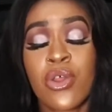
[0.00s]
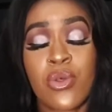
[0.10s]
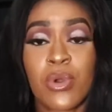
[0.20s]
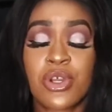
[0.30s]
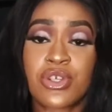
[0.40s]
the
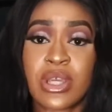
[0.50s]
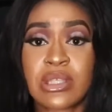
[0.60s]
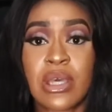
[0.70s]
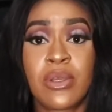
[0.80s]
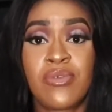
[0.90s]
water dries
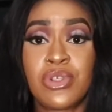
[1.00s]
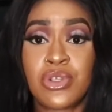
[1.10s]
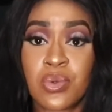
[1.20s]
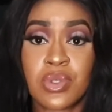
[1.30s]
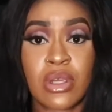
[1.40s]
out if you
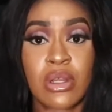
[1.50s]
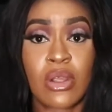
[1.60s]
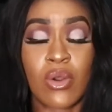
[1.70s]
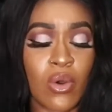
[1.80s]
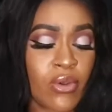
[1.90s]
don't turn
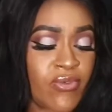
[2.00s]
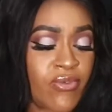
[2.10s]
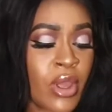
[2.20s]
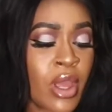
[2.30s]
it off.